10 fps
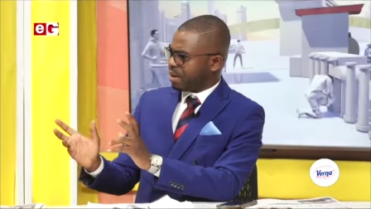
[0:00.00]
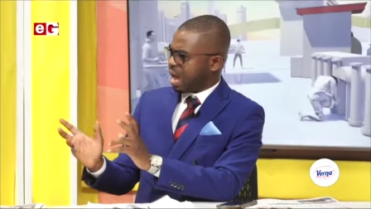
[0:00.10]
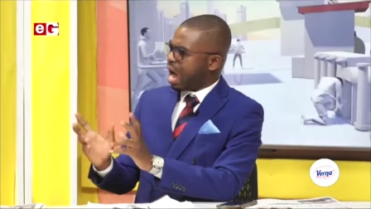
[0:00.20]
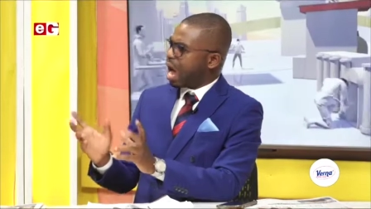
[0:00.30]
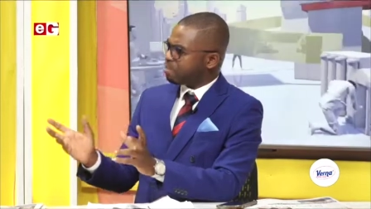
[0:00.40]

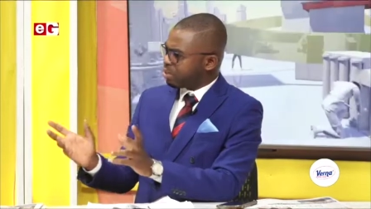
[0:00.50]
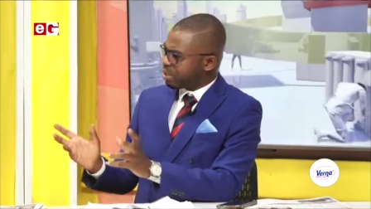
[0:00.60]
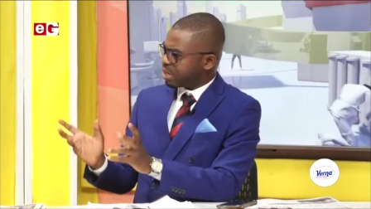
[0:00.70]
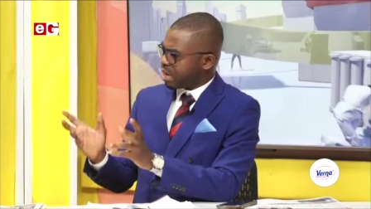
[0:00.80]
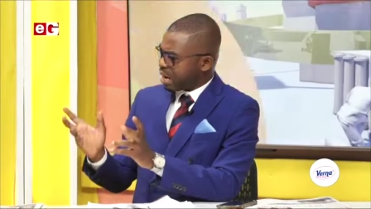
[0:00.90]

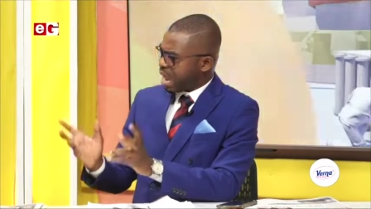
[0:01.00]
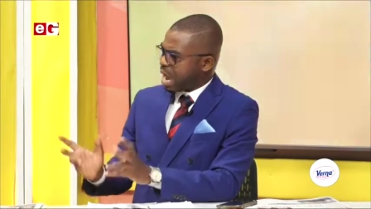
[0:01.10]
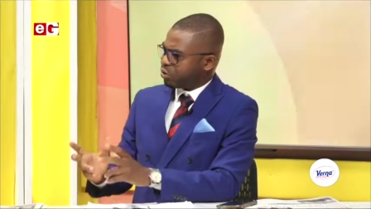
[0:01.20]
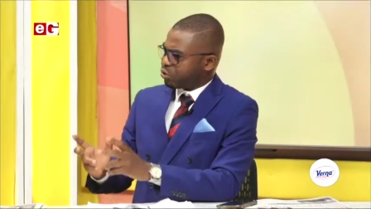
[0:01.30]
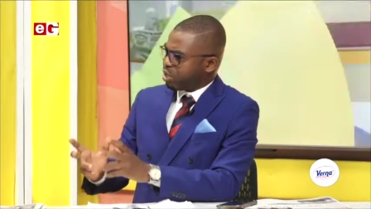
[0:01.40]
arms can
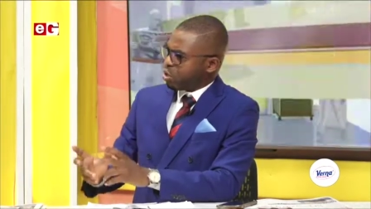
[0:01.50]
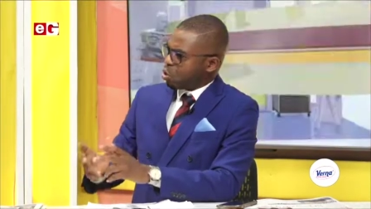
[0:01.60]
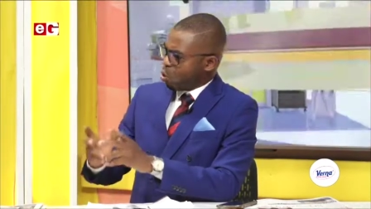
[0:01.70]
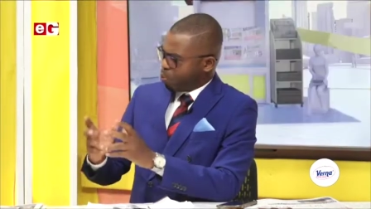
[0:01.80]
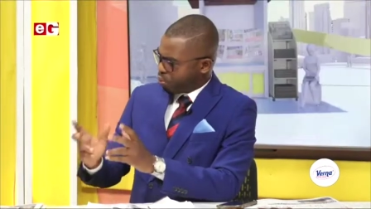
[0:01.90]
actually
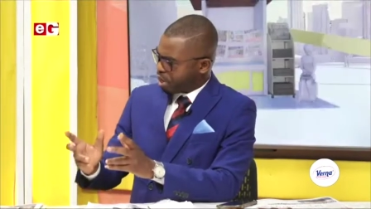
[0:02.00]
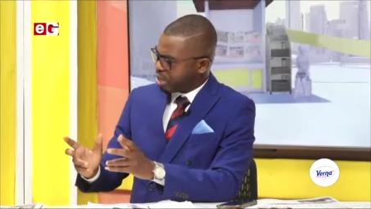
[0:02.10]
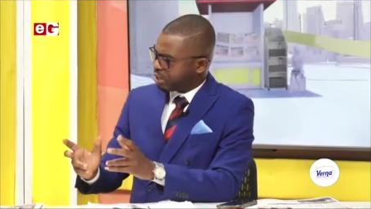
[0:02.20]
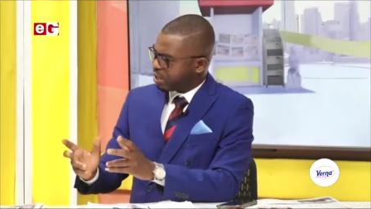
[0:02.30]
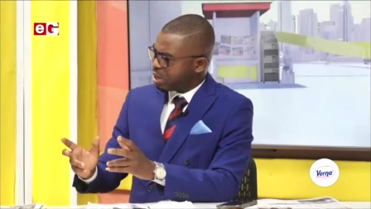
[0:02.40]

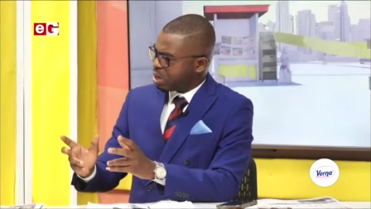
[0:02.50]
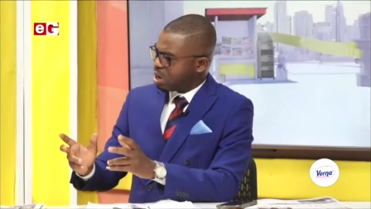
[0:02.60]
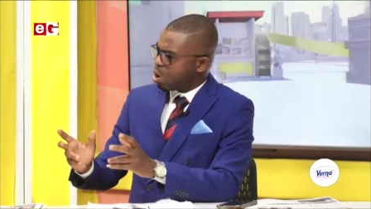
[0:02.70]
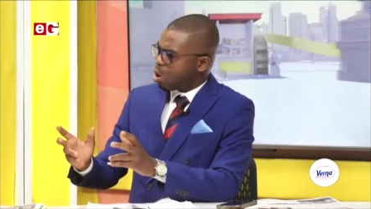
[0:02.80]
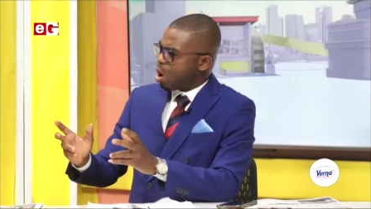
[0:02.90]
operate,
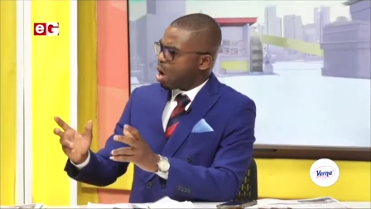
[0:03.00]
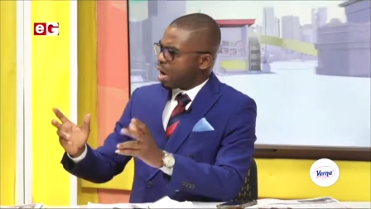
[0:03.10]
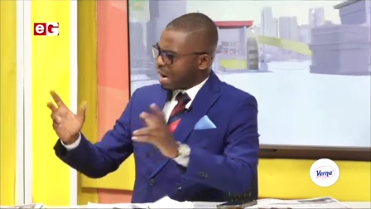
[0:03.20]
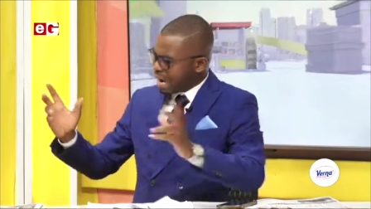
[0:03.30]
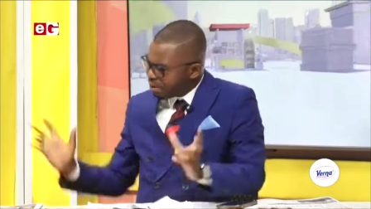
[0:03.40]

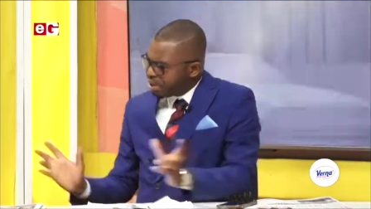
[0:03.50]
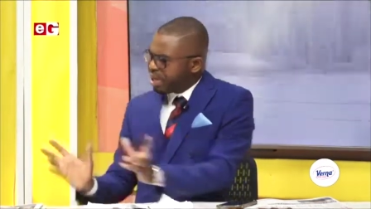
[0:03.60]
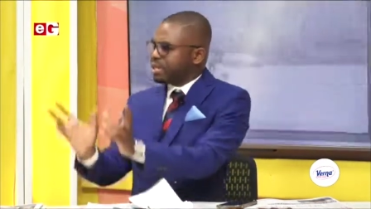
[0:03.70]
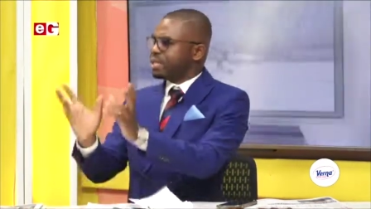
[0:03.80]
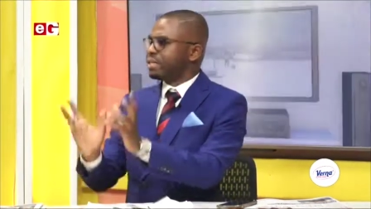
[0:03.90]

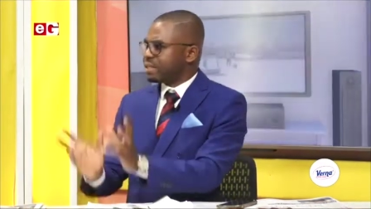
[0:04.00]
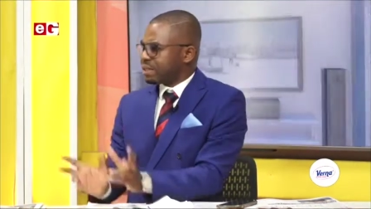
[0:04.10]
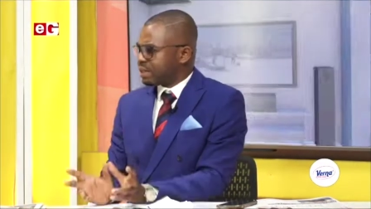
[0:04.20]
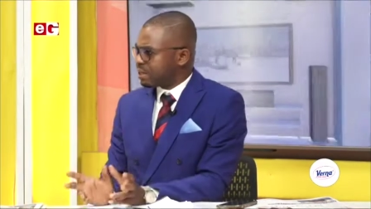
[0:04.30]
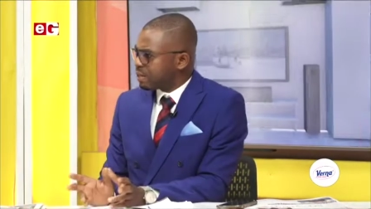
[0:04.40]
carrying the
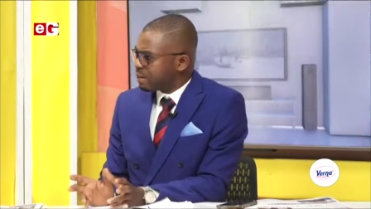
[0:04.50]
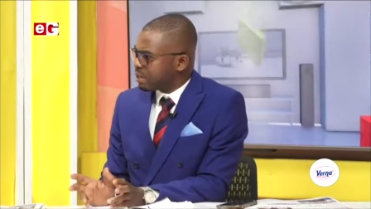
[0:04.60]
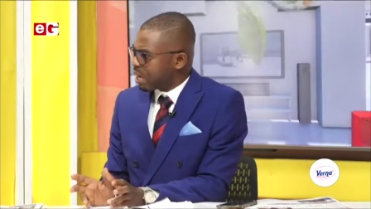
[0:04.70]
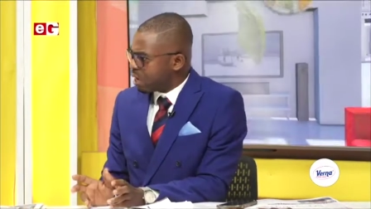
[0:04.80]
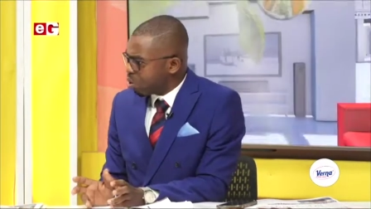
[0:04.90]
citizens
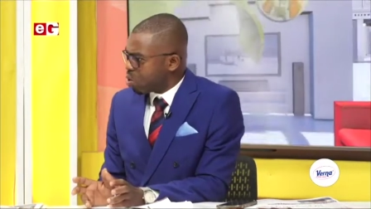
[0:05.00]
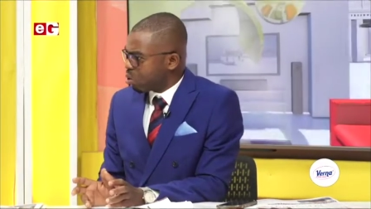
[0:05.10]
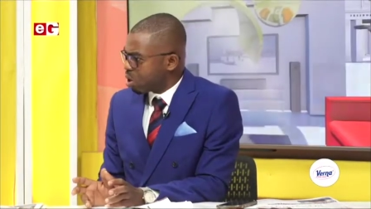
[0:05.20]
along,